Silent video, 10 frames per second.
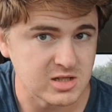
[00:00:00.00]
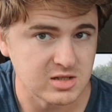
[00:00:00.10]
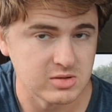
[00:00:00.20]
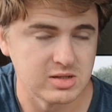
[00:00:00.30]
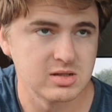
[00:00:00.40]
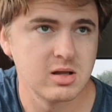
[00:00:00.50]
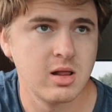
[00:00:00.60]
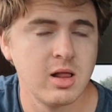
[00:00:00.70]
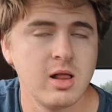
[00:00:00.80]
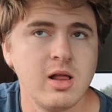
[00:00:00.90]
Anyways,
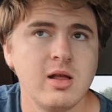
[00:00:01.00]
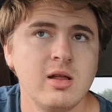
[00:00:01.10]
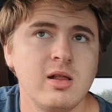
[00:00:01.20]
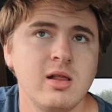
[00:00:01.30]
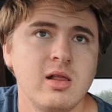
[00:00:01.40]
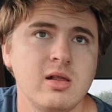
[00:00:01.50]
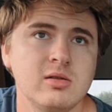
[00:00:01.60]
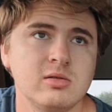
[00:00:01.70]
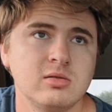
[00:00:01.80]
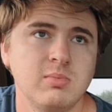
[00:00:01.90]

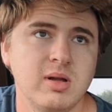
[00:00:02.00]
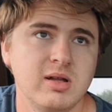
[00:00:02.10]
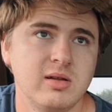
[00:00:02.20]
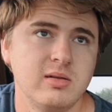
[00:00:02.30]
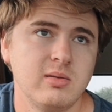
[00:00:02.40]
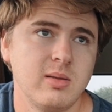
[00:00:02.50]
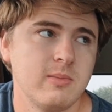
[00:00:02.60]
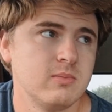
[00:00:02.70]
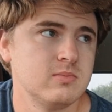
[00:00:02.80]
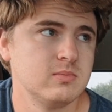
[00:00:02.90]
but
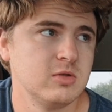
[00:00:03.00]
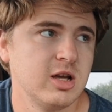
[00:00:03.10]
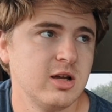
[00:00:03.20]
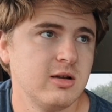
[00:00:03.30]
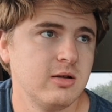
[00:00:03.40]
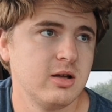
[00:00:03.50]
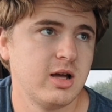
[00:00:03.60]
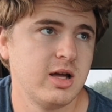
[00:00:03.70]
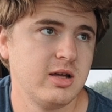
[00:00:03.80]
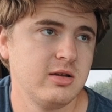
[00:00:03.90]
yeah,
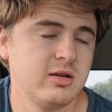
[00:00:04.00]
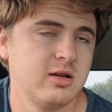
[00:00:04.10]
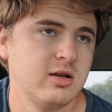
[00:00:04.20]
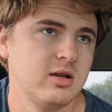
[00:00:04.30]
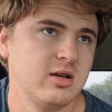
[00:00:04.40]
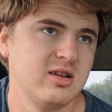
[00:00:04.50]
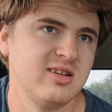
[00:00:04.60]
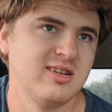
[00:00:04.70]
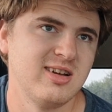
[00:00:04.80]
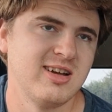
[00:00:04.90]
I
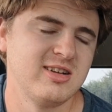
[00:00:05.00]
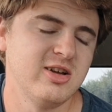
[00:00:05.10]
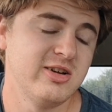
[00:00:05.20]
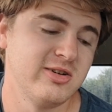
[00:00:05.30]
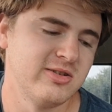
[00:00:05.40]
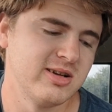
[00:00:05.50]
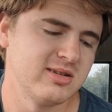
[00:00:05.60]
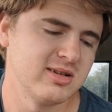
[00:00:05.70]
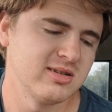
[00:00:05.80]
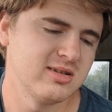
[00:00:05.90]
I know I
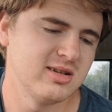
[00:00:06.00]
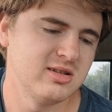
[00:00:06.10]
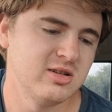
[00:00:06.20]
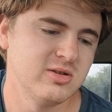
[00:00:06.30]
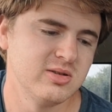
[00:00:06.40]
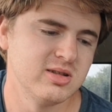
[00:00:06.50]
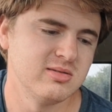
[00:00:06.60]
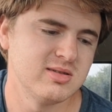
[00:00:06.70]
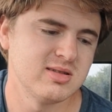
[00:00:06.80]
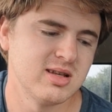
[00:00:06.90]
I, I know that
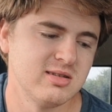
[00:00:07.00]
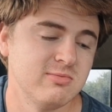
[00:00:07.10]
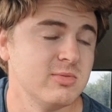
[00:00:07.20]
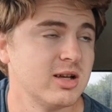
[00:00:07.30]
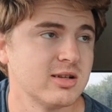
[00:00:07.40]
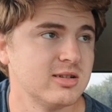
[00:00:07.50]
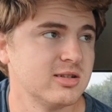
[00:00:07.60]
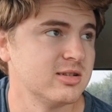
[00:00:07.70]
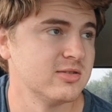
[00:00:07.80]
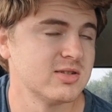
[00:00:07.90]
I'm not
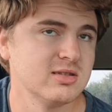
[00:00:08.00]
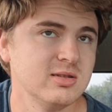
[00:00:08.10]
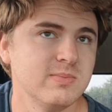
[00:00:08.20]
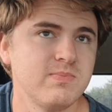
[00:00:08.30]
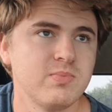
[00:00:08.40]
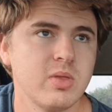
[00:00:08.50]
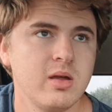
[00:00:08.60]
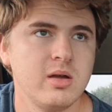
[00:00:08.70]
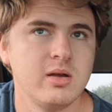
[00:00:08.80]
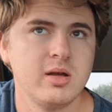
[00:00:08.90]
getting enough sleep,
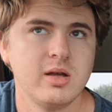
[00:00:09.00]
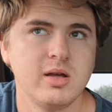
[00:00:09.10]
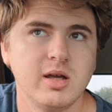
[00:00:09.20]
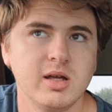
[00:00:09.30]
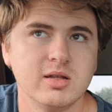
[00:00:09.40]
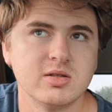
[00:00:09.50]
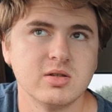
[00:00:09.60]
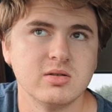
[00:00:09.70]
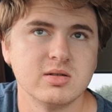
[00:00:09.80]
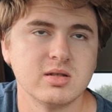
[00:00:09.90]
and
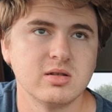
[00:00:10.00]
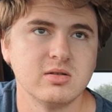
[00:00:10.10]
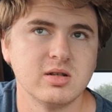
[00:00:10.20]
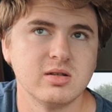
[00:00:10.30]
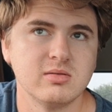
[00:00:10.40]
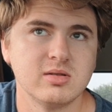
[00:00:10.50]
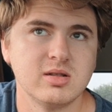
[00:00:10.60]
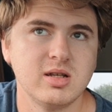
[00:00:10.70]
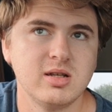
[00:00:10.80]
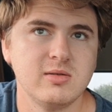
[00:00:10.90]
so I was like, okay,
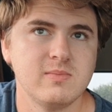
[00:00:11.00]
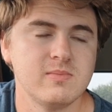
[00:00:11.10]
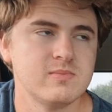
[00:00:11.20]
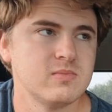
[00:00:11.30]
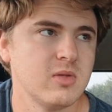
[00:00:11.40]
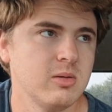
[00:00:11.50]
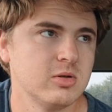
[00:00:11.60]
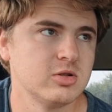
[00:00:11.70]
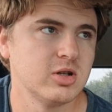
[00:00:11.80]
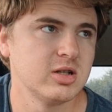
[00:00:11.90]
today I
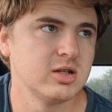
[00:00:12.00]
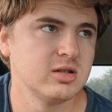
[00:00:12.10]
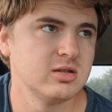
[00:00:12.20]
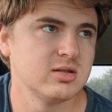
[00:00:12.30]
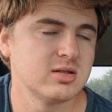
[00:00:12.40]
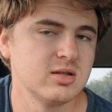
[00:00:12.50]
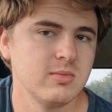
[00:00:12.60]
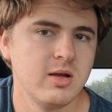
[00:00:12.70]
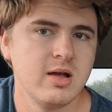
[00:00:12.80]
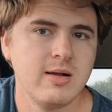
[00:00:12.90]
want to try to get
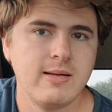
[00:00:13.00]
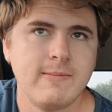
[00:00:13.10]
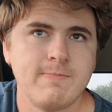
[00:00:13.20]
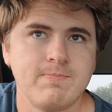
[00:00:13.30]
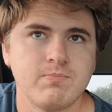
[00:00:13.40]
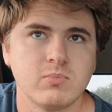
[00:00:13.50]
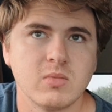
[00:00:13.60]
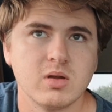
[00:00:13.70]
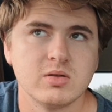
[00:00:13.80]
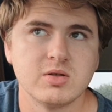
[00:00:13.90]
sleep.
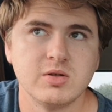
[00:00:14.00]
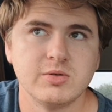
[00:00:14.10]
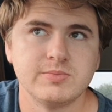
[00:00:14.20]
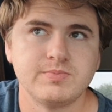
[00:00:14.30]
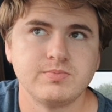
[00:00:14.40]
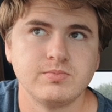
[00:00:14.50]
So